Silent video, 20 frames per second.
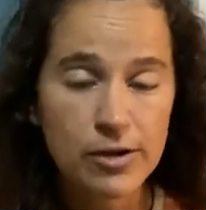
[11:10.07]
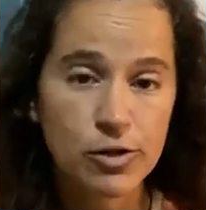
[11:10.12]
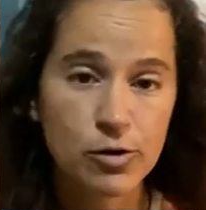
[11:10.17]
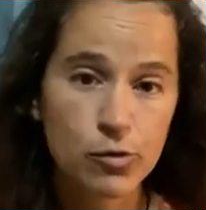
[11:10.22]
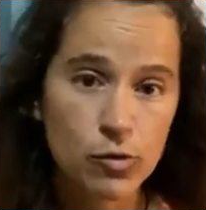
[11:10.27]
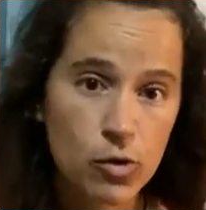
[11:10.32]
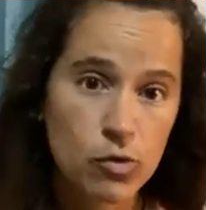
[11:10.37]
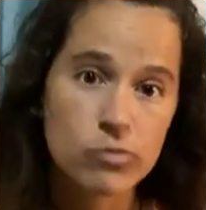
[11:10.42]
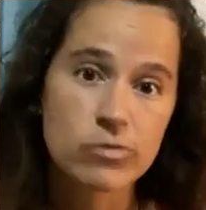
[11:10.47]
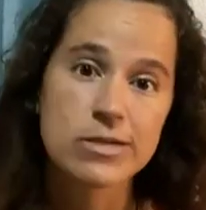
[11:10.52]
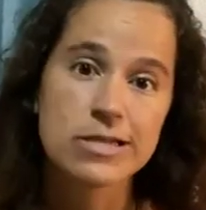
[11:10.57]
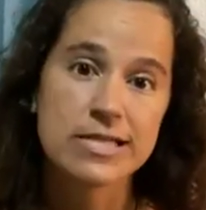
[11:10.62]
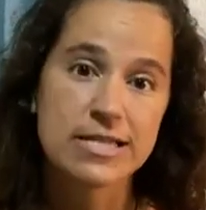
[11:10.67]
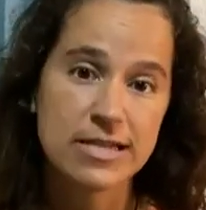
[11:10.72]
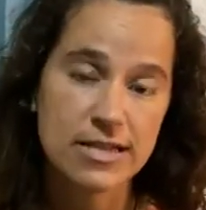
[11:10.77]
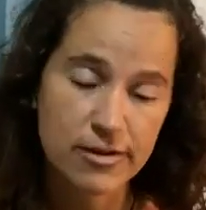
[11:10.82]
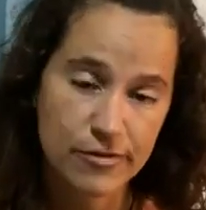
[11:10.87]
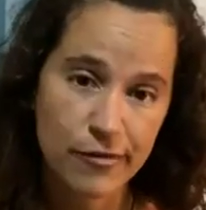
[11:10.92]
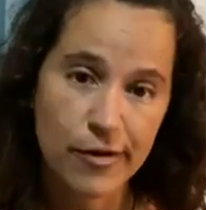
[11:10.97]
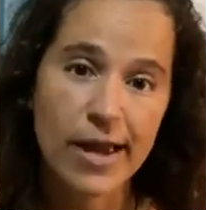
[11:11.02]
You will
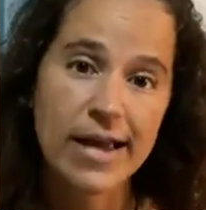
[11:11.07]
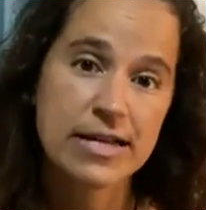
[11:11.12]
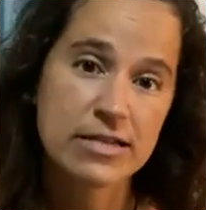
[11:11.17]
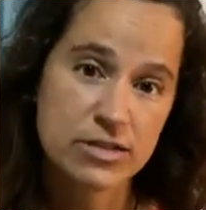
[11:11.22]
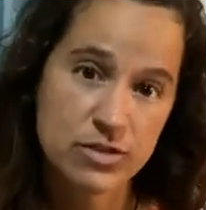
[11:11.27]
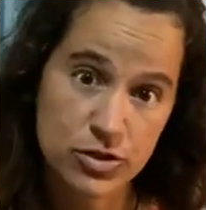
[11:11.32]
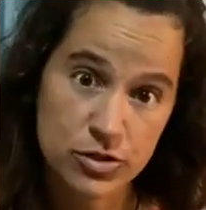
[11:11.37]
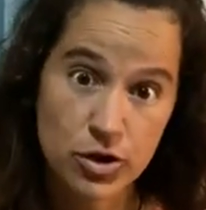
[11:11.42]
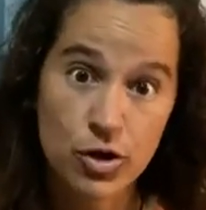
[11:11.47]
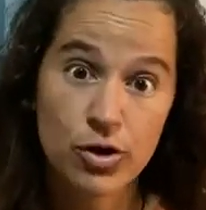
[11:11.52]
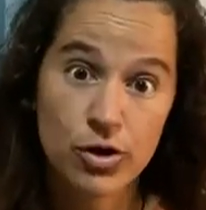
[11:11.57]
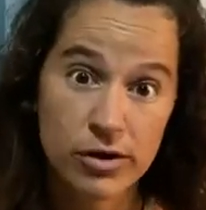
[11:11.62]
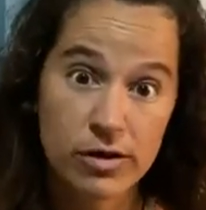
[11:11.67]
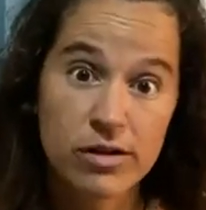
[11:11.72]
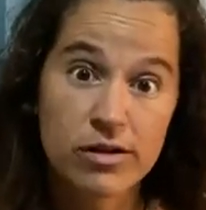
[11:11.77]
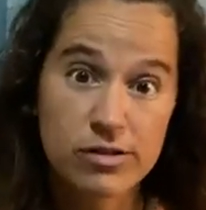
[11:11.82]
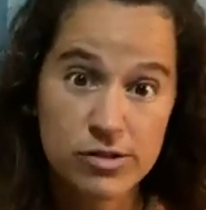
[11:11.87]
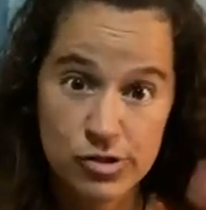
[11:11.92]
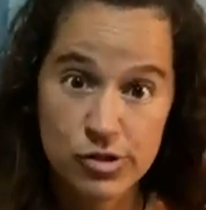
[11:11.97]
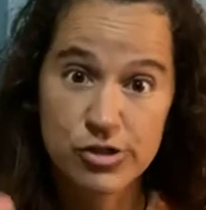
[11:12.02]
receive a cert-
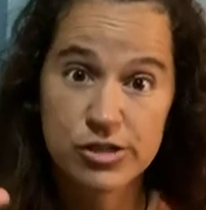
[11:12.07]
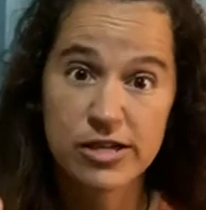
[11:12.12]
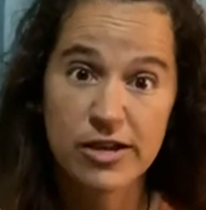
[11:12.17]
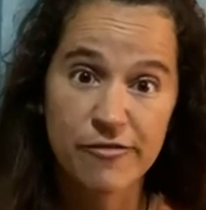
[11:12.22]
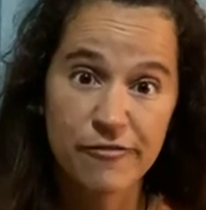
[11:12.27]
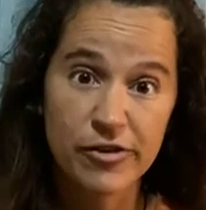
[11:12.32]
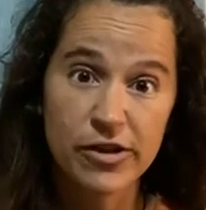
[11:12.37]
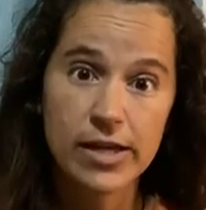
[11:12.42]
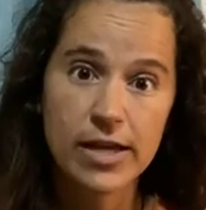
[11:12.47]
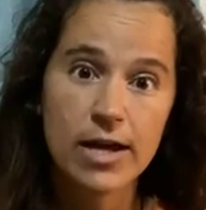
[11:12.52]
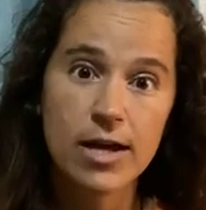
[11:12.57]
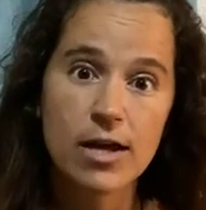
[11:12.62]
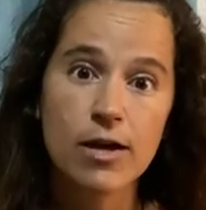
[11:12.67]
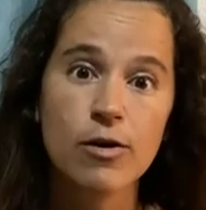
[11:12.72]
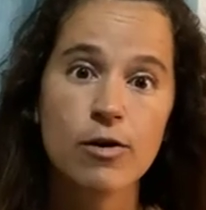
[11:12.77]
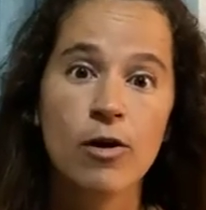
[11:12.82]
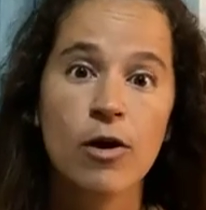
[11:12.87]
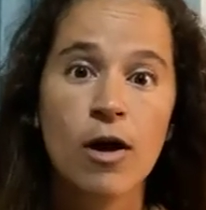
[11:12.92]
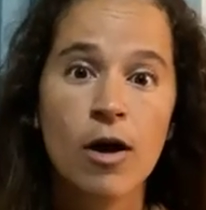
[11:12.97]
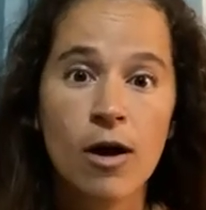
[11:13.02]
certificate
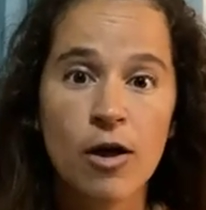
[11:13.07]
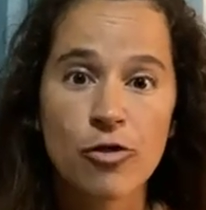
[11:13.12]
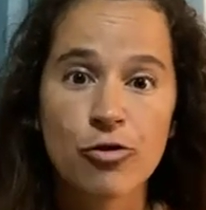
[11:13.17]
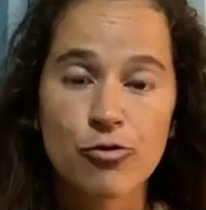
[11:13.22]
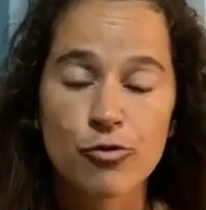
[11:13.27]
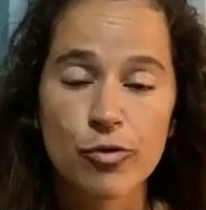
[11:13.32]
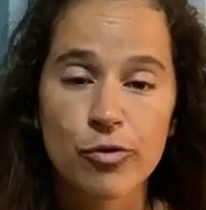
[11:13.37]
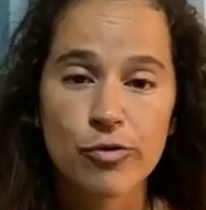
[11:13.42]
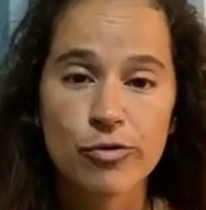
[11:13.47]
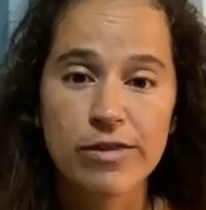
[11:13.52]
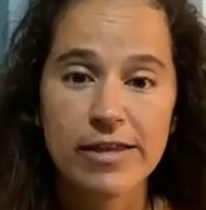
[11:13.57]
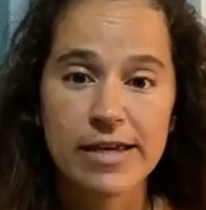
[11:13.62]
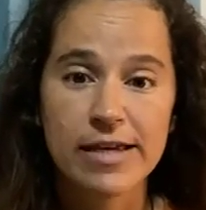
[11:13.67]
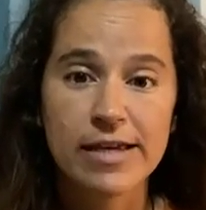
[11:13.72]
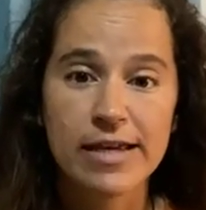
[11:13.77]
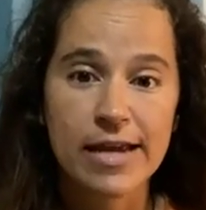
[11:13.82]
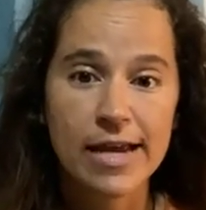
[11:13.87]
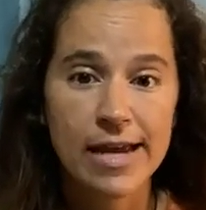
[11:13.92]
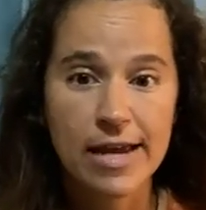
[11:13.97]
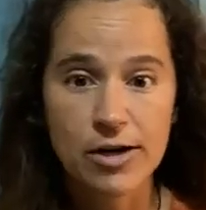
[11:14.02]
through
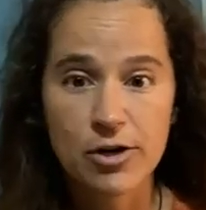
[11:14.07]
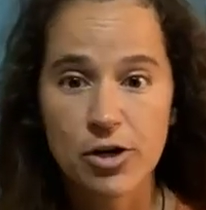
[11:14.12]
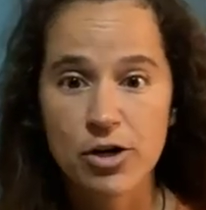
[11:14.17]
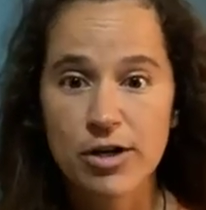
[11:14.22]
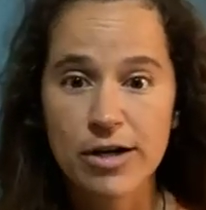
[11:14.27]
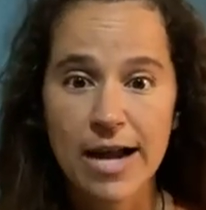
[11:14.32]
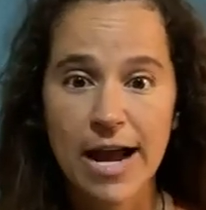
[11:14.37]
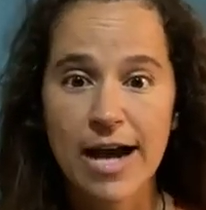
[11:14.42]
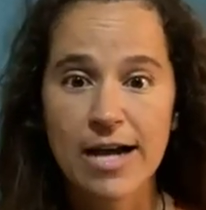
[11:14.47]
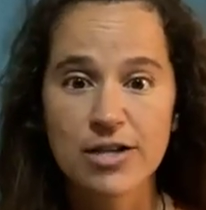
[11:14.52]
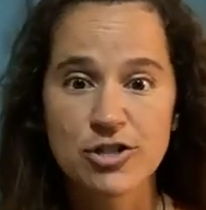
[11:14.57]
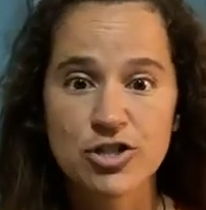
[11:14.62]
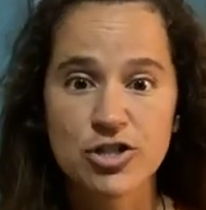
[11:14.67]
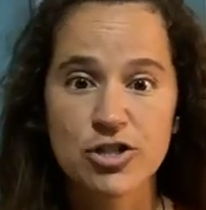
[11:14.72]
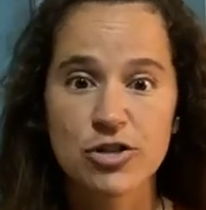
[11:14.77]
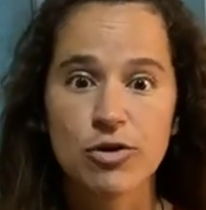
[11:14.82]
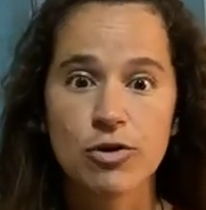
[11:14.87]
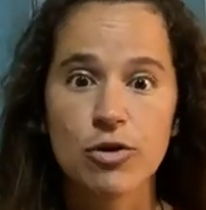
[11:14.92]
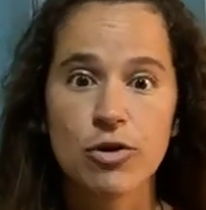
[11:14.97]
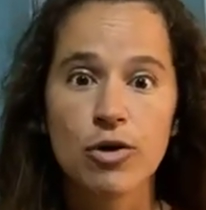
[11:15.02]
the
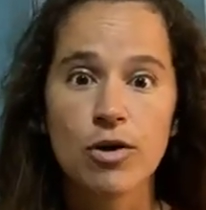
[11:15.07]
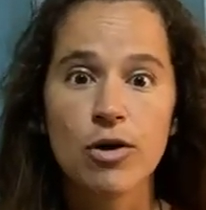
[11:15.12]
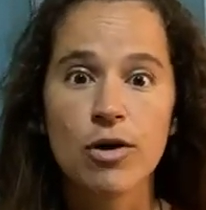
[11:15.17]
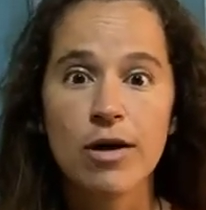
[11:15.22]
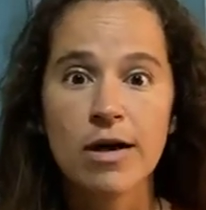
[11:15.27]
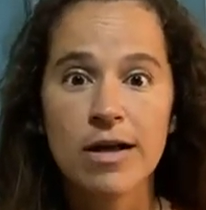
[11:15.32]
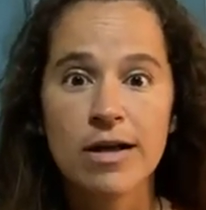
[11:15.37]
International